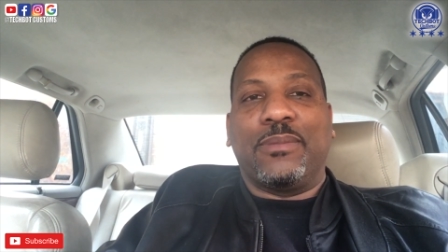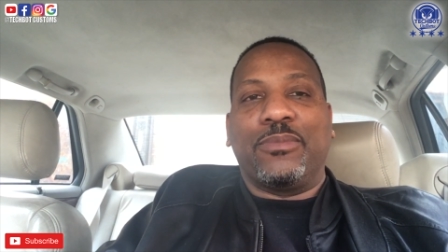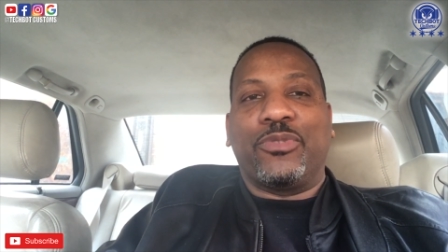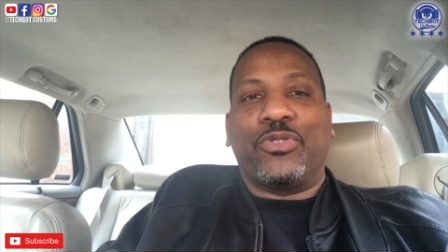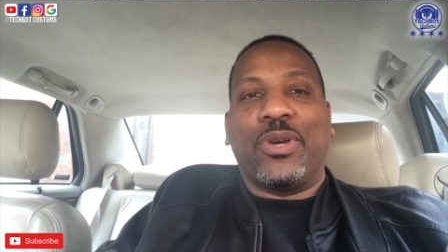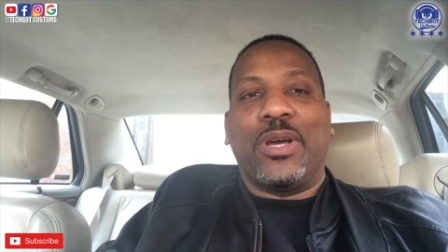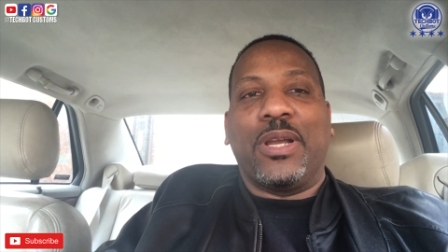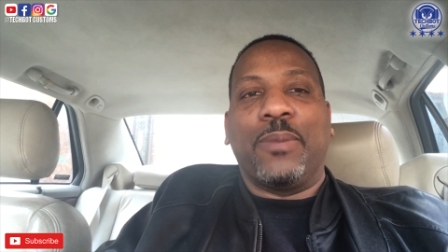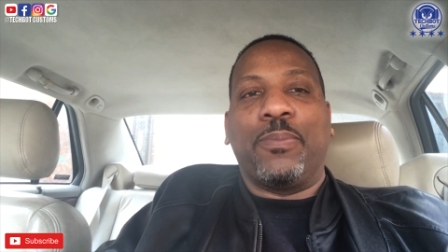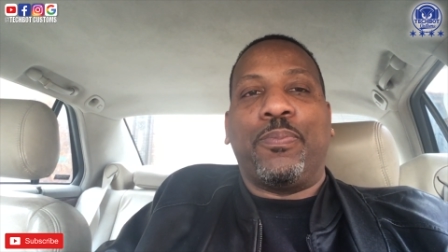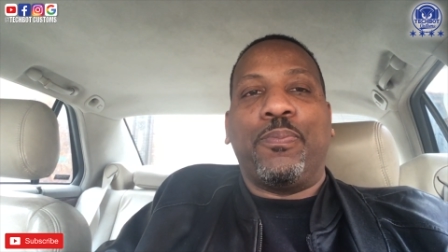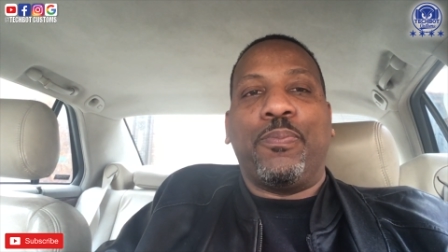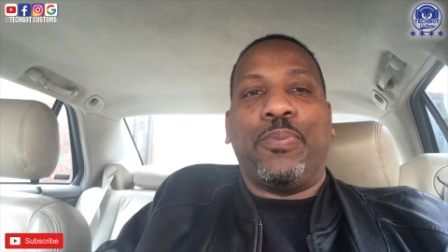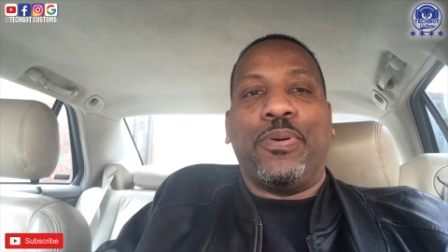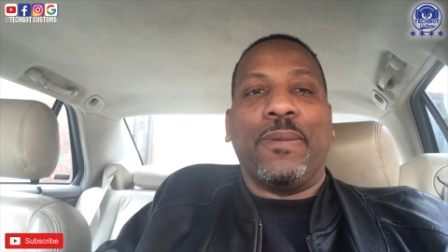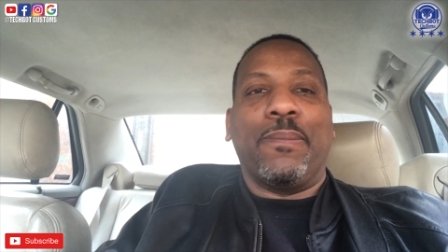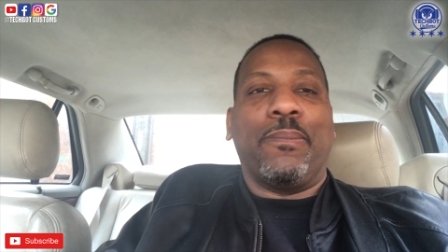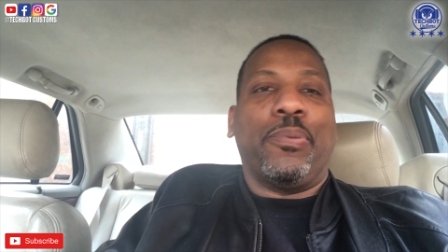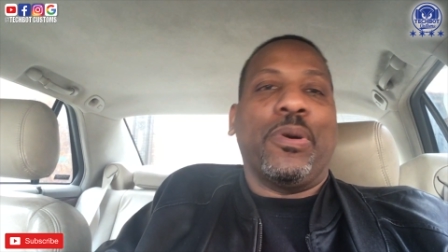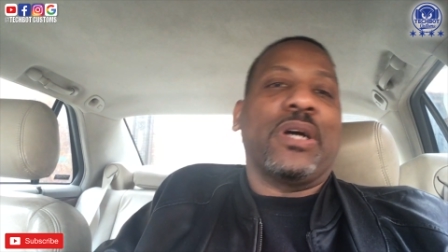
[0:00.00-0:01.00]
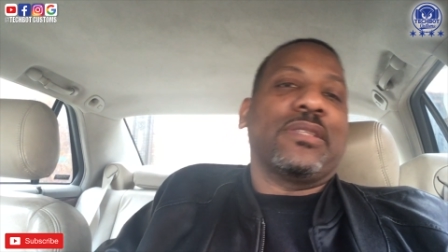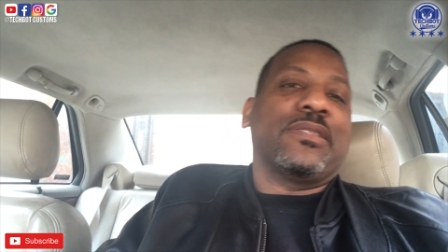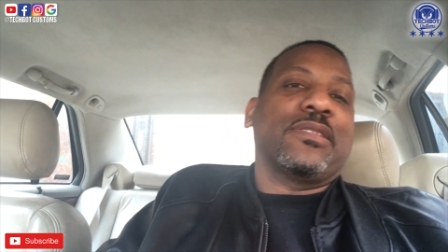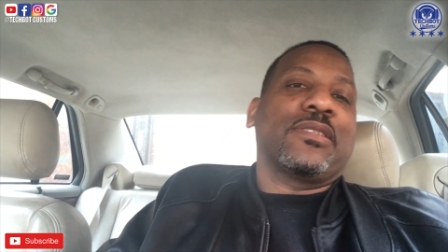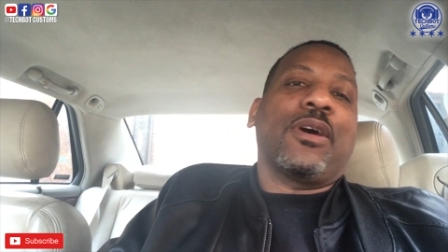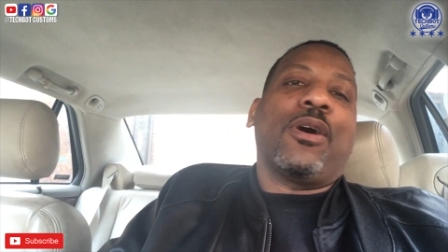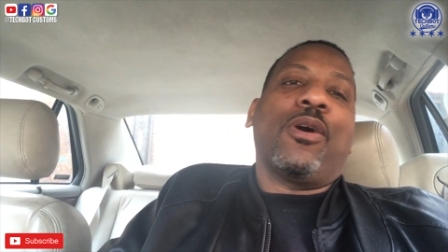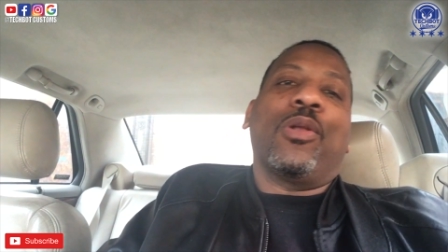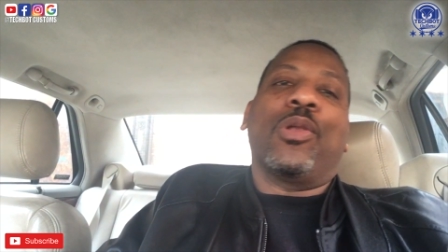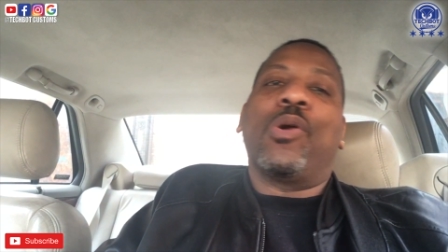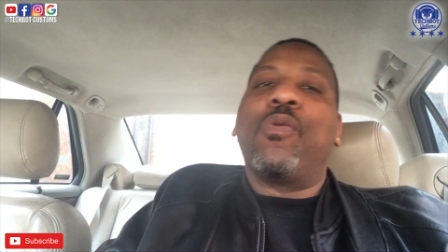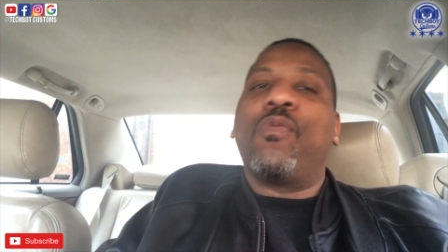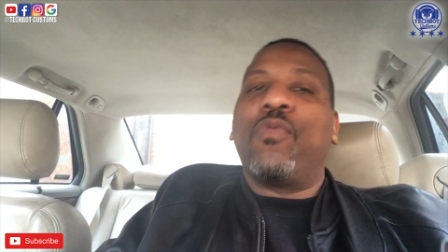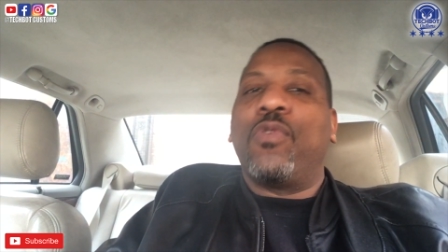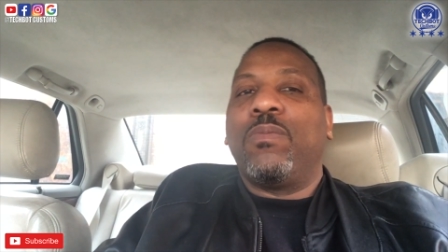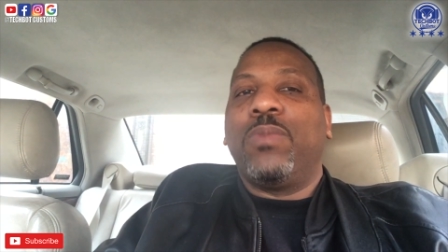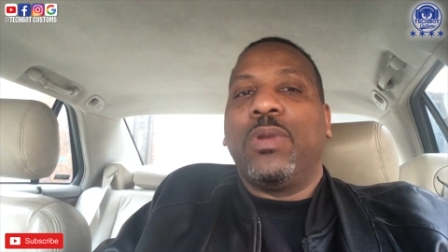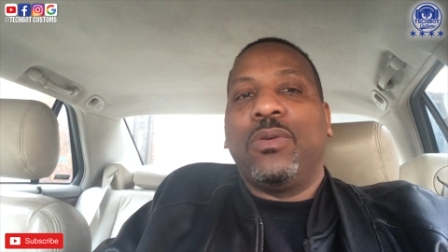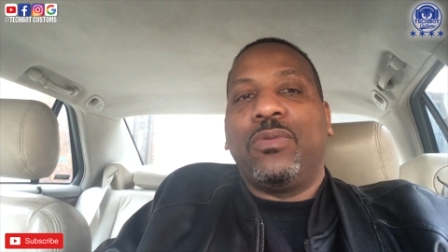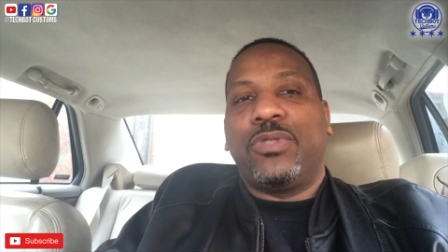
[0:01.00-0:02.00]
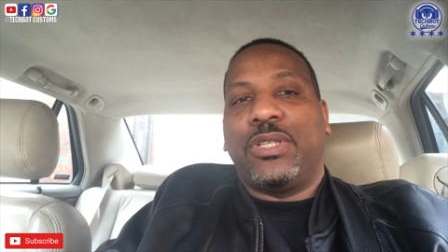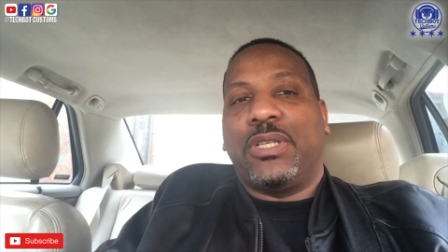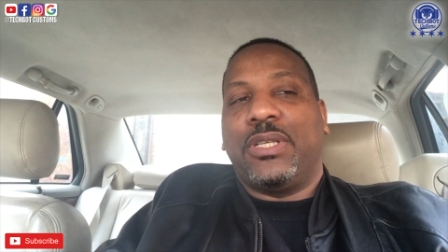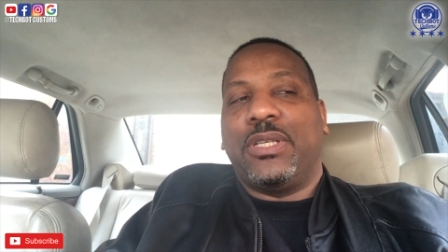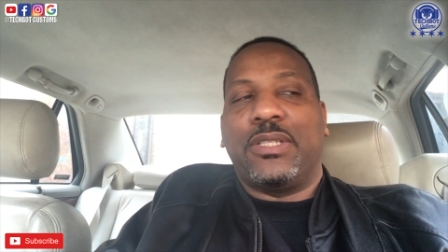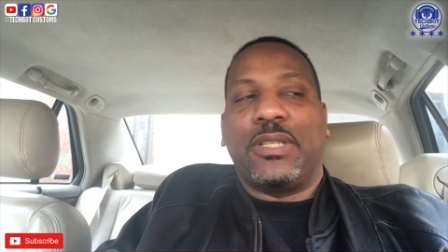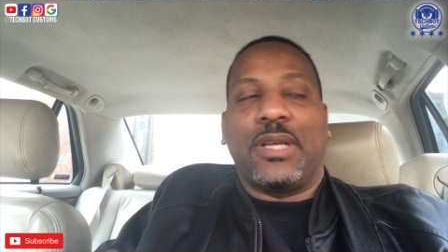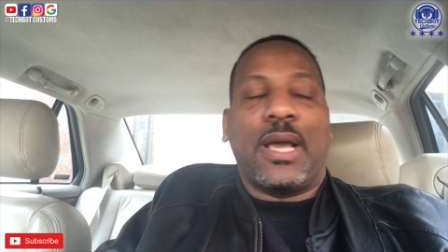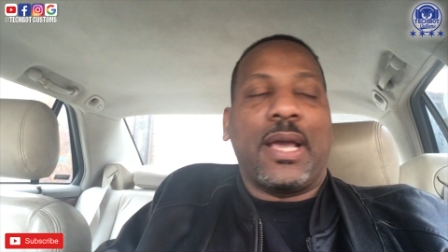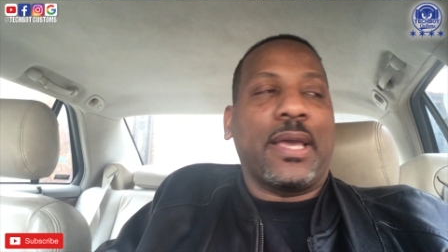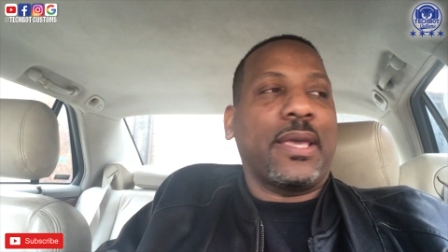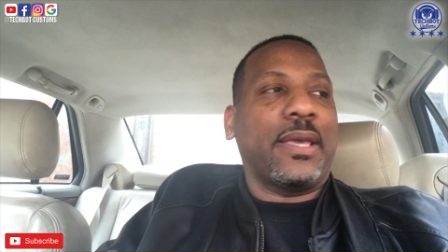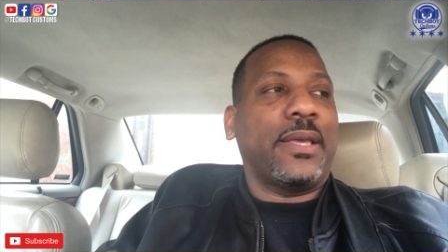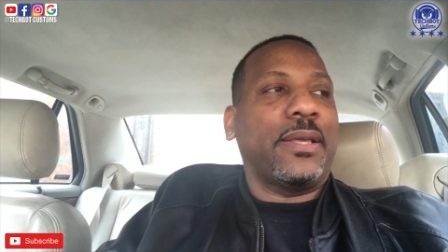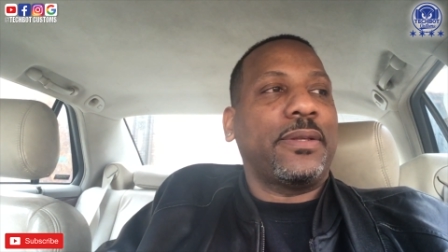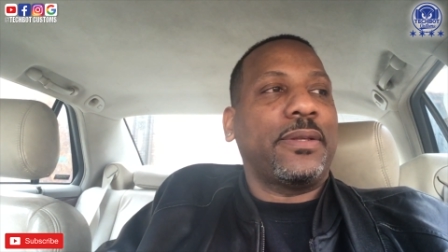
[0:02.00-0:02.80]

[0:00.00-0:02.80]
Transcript: I'm trying to put buttons all over a blue jean jacket.